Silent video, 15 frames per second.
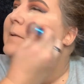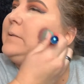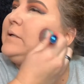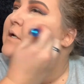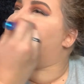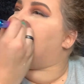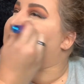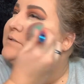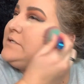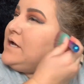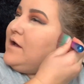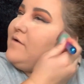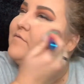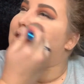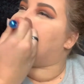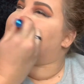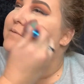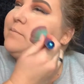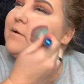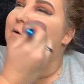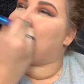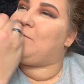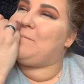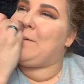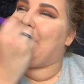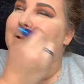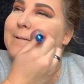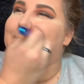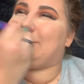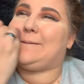not to have as big of a
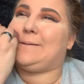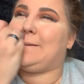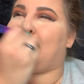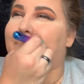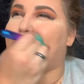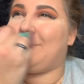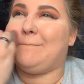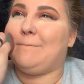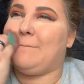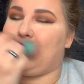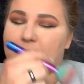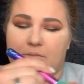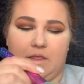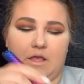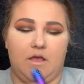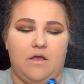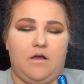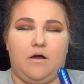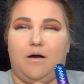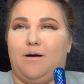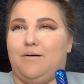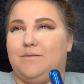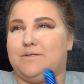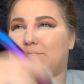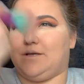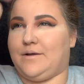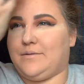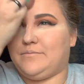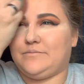mess all the time.